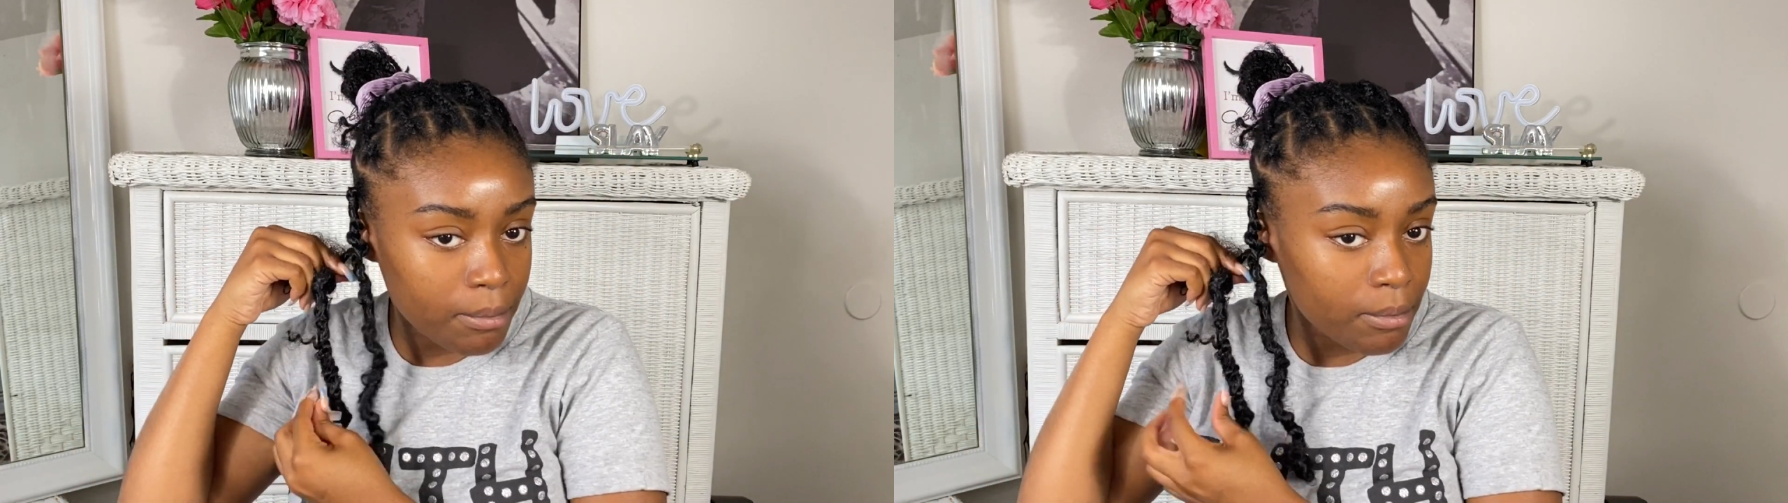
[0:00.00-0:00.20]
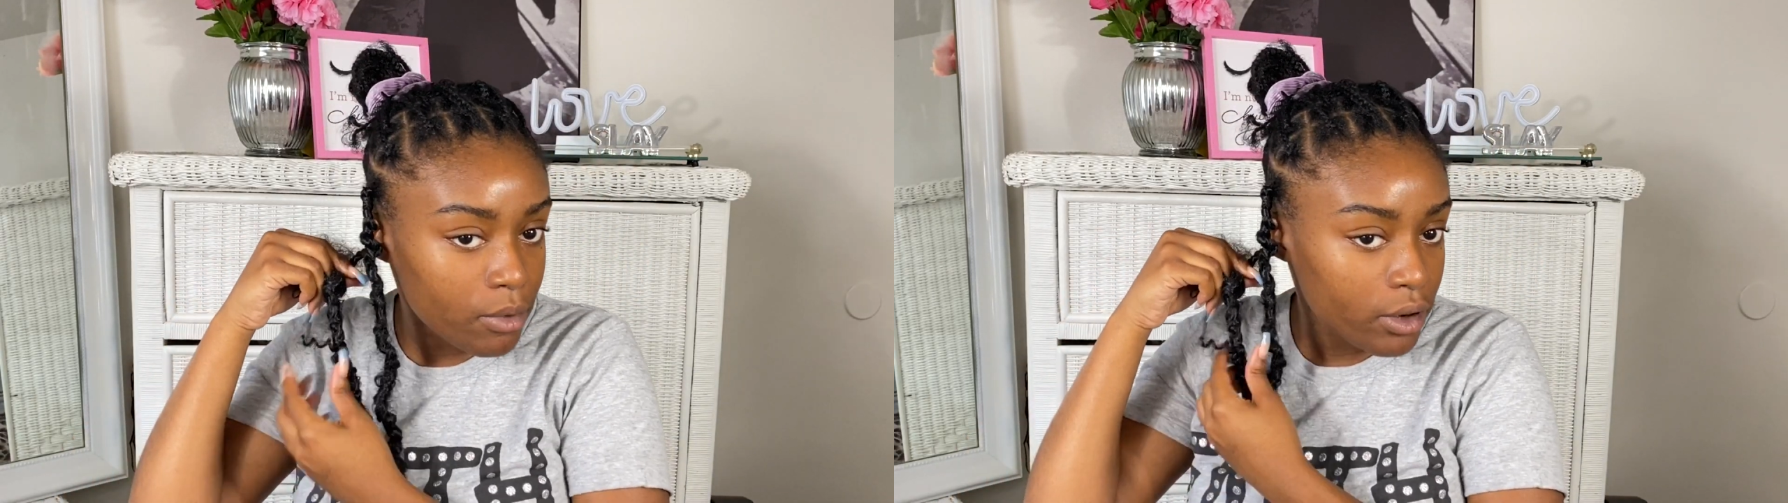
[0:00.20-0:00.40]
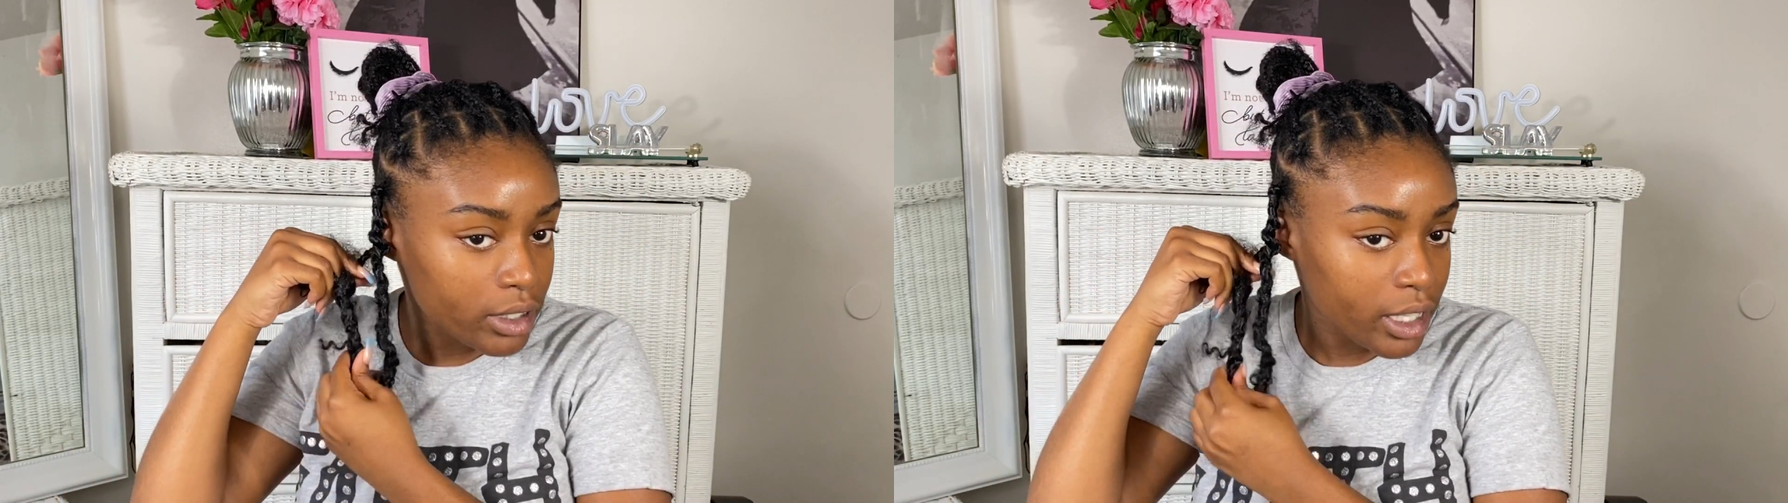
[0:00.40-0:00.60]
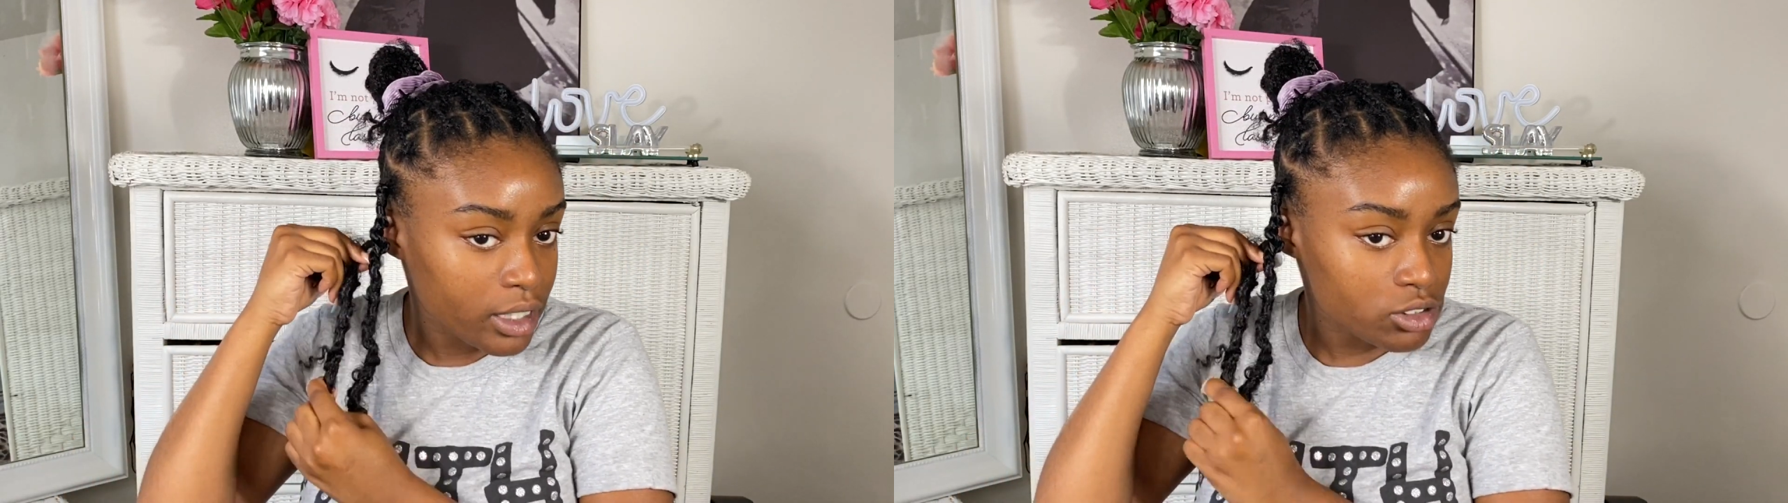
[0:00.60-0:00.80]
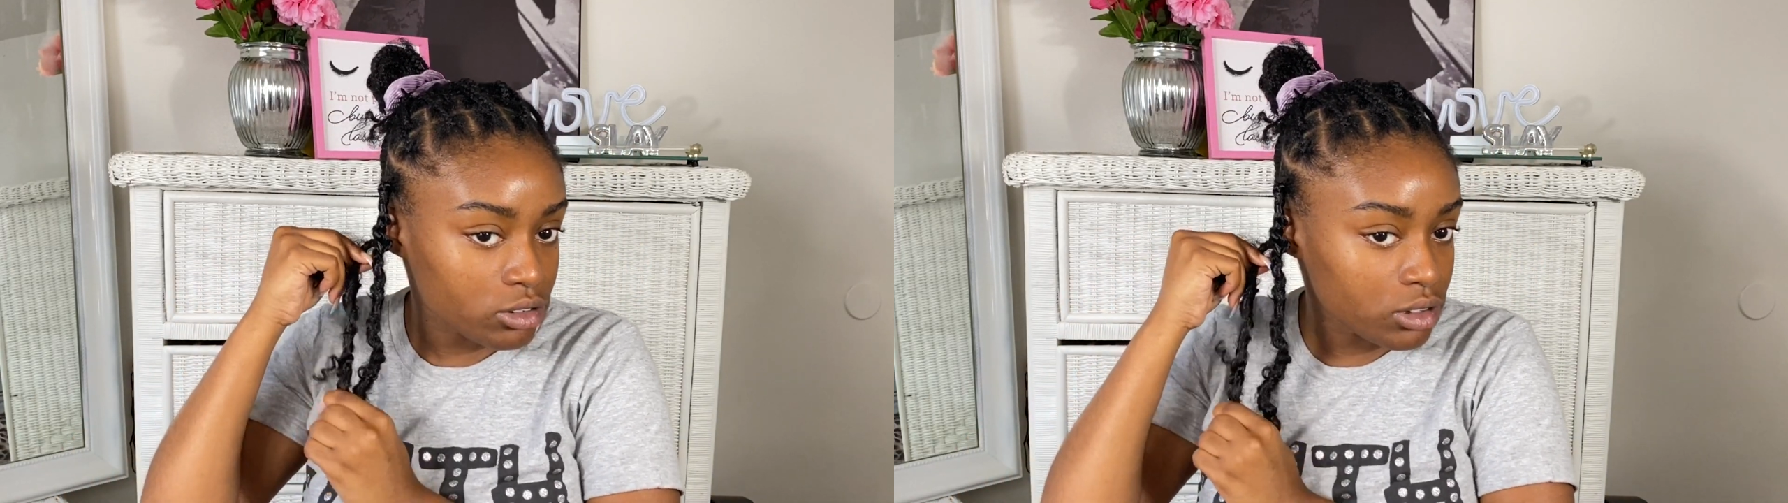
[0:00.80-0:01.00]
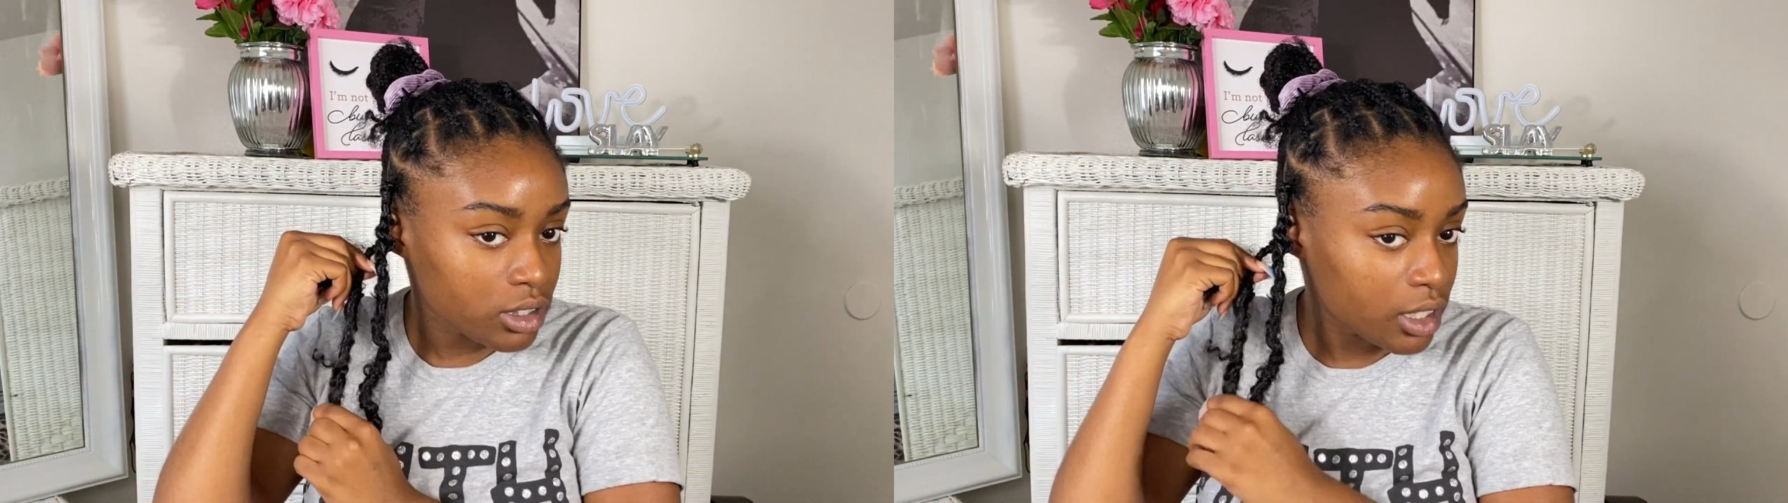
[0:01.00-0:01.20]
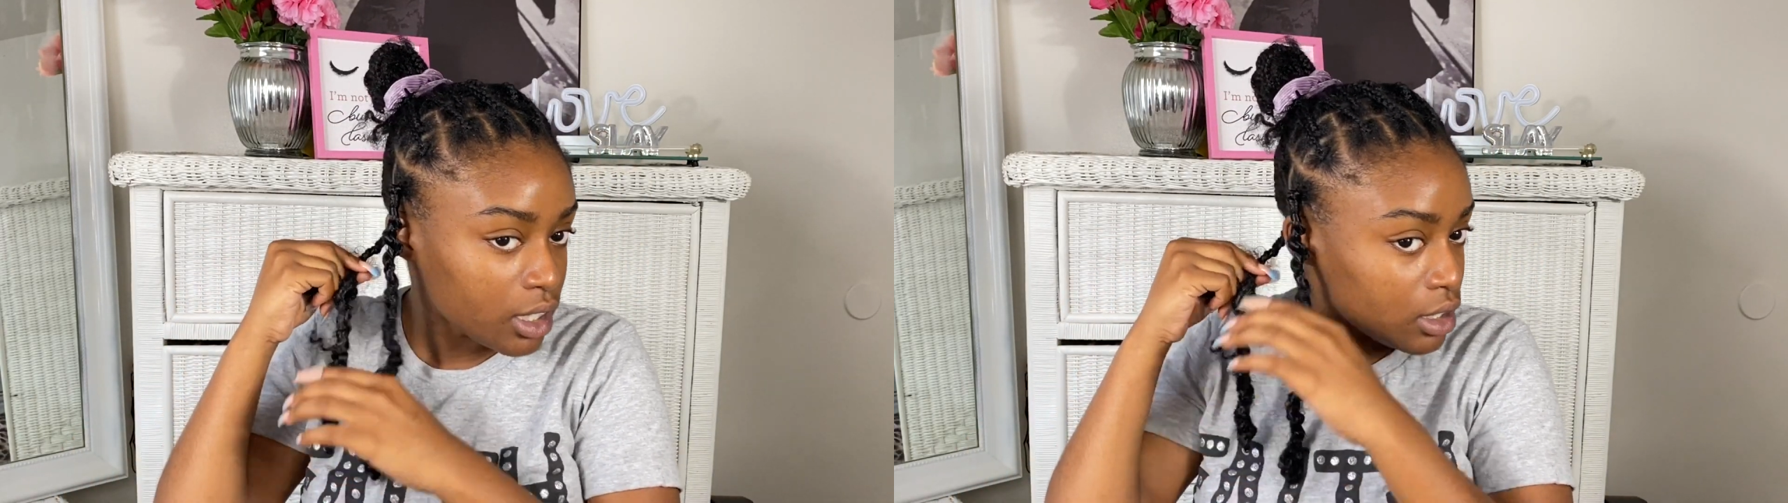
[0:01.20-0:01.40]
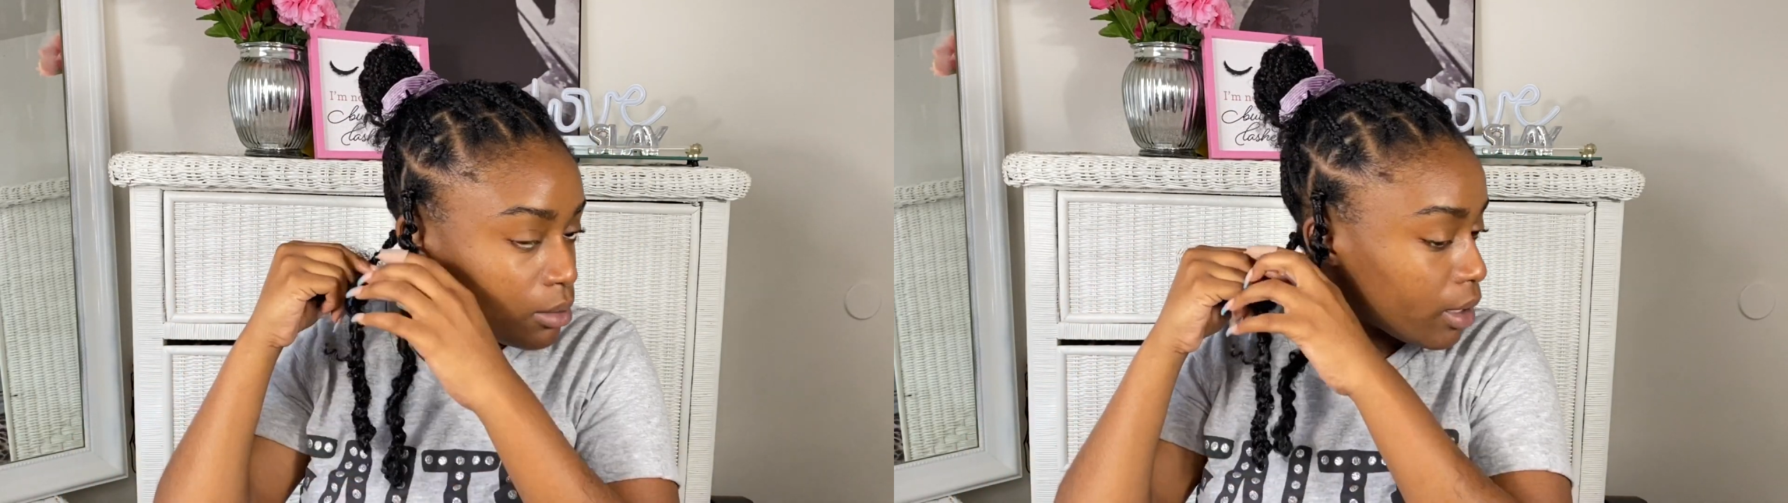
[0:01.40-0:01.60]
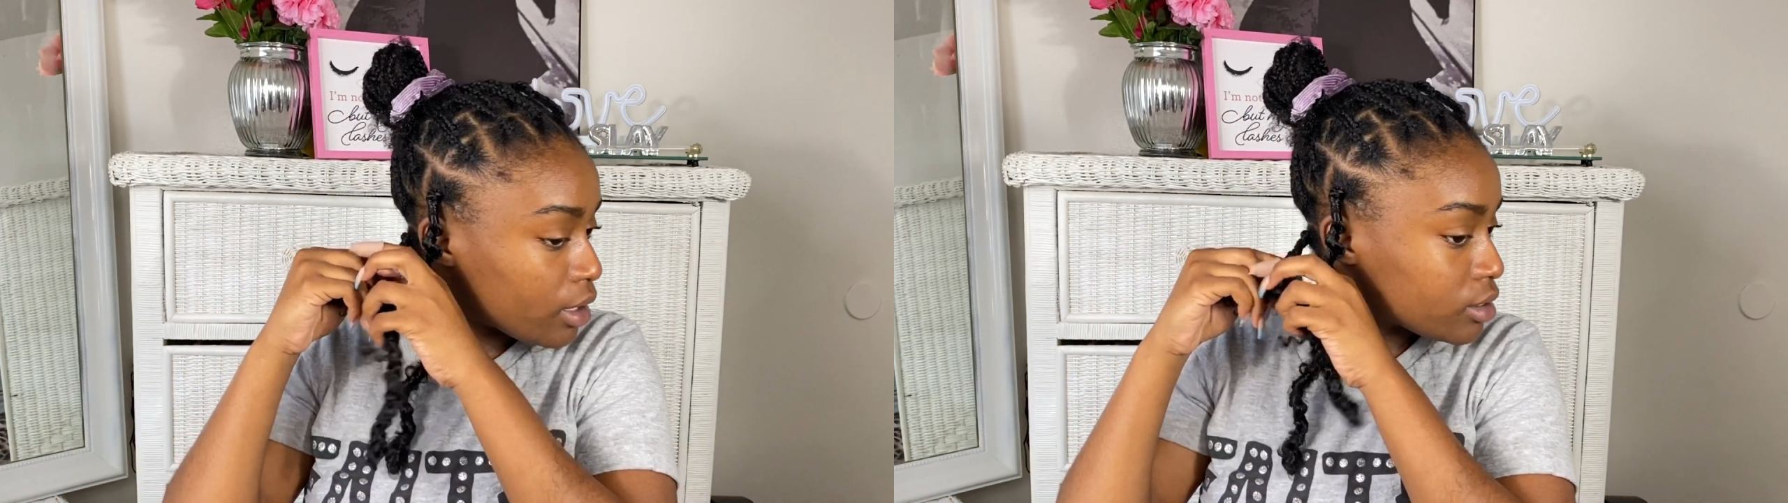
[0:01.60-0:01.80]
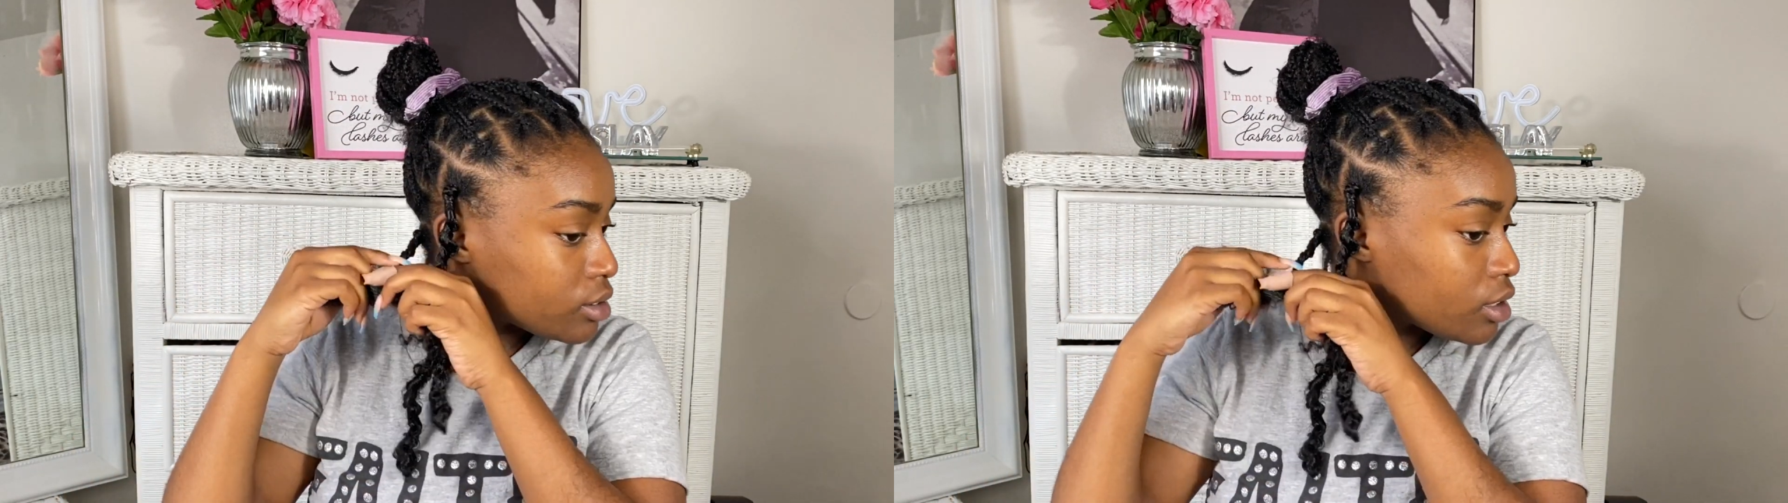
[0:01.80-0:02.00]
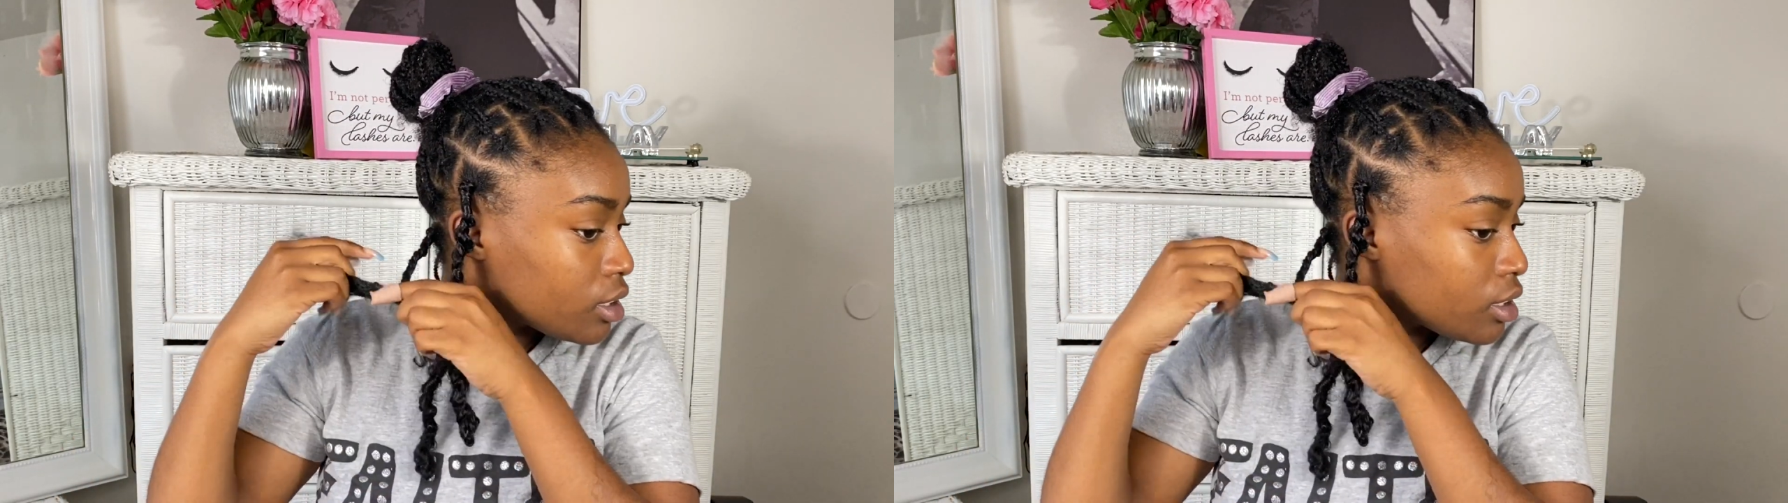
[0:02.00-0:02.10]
more natural look anyways.